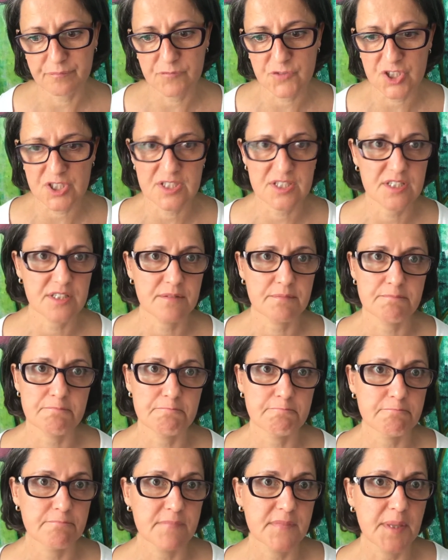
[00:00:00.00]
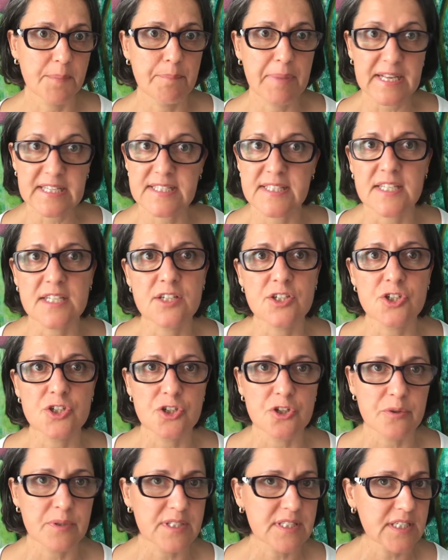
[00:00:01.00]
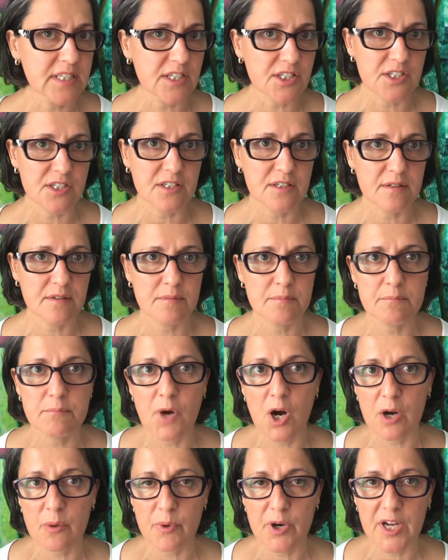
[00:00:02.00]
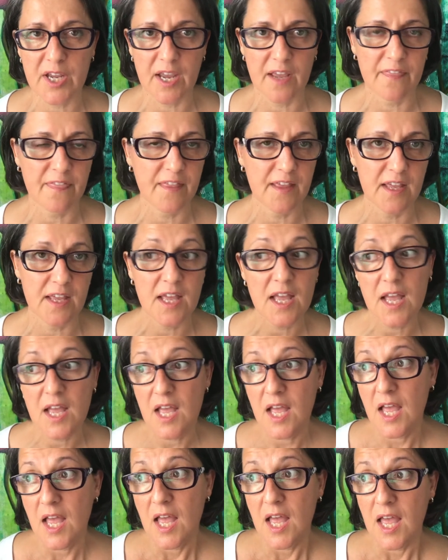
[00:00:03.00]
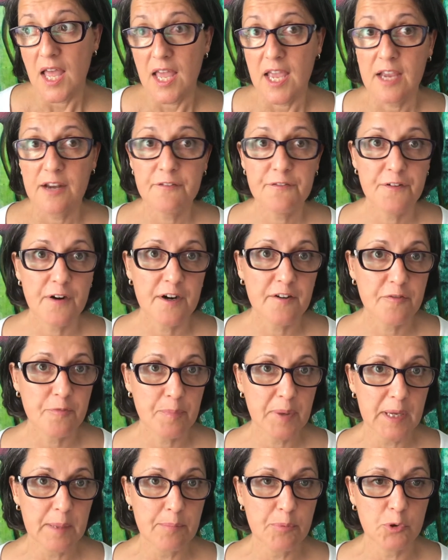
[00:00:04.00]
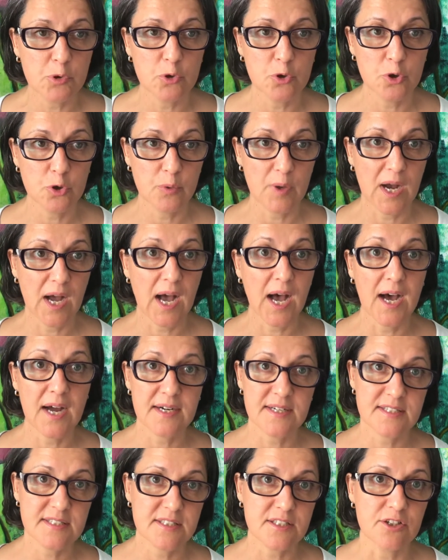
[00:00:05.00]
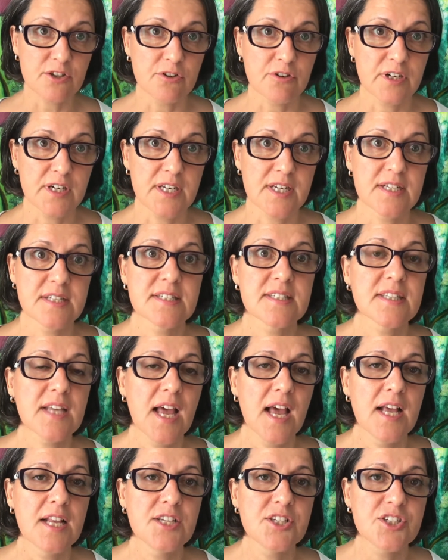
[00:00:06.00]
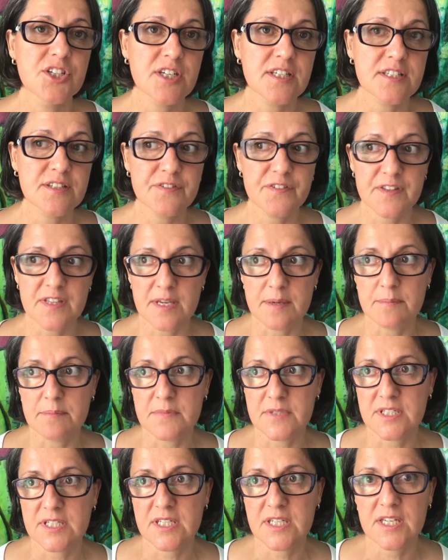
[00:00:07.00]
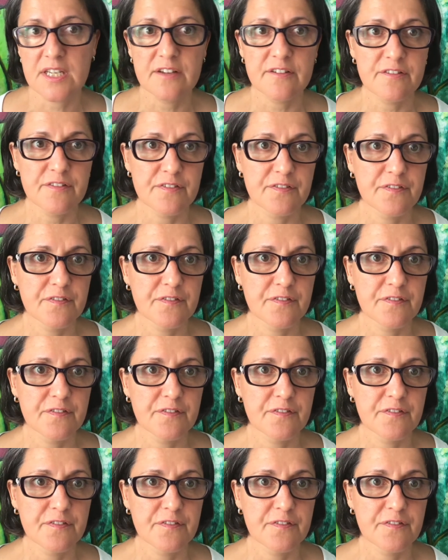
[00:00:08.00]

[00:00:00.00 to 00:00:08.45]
just the best thing to do is to get my work out there in front of people who are artists and critics, and just for them to give